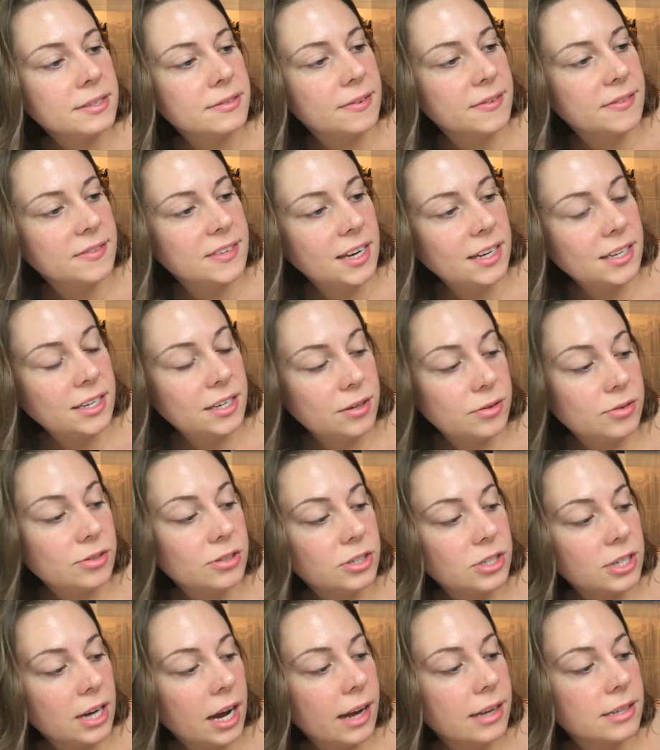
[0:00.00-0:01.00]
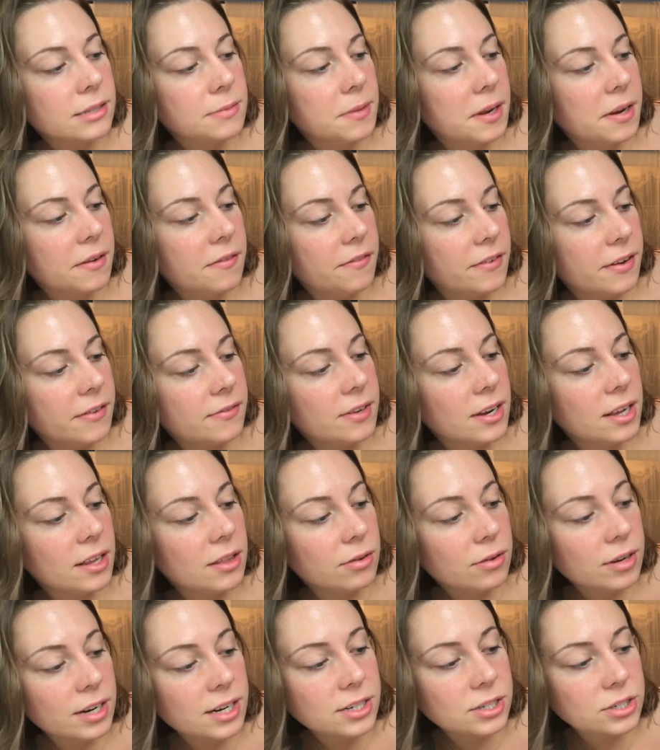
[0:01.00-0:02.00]
52 is Jasmine,
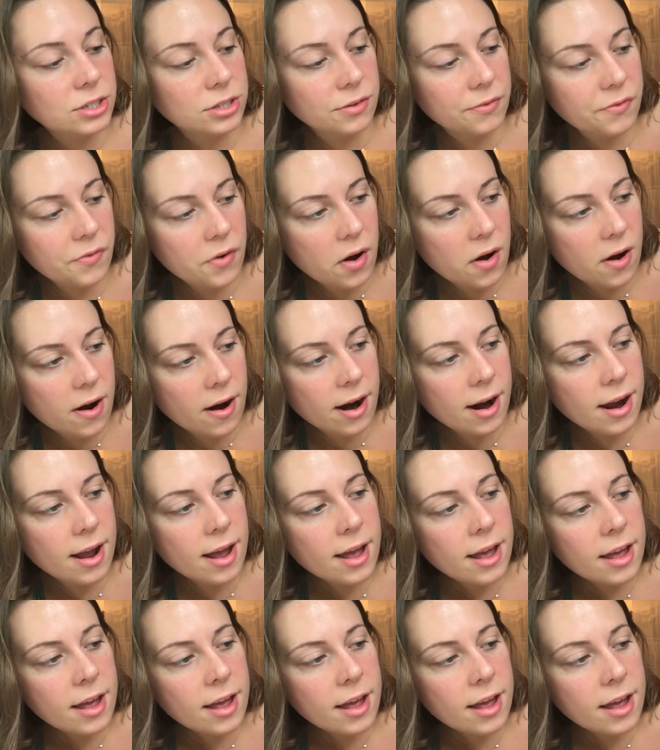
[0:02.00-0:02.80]
53 is Jafar,